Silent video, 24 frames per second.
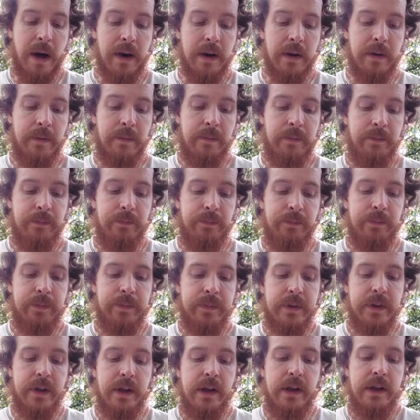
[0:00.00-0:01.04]
it.
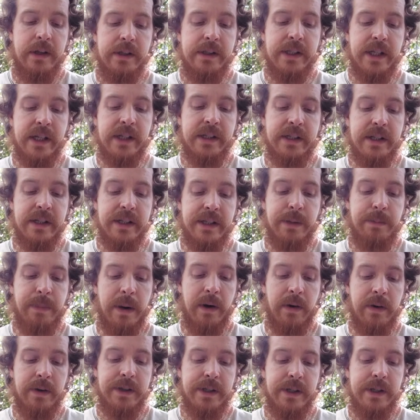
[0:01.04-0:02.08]
6
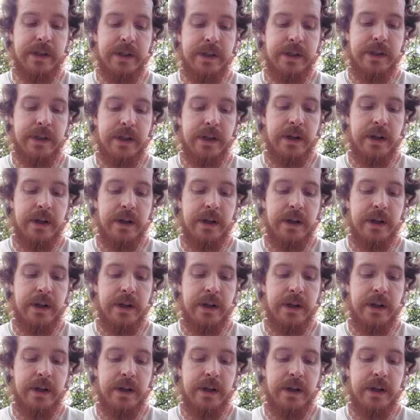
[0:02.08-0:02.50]
disappearances